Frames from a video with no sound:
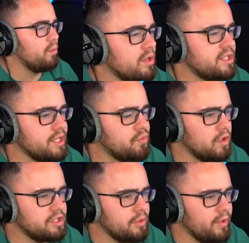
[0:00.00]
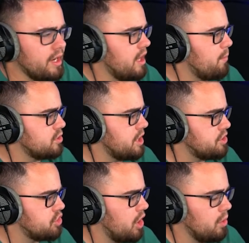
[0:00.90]
We're on stage 14. We got a lot more
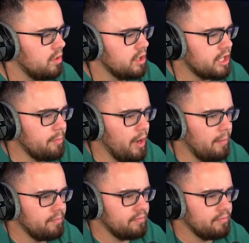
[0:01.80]
stages to go. Keep up.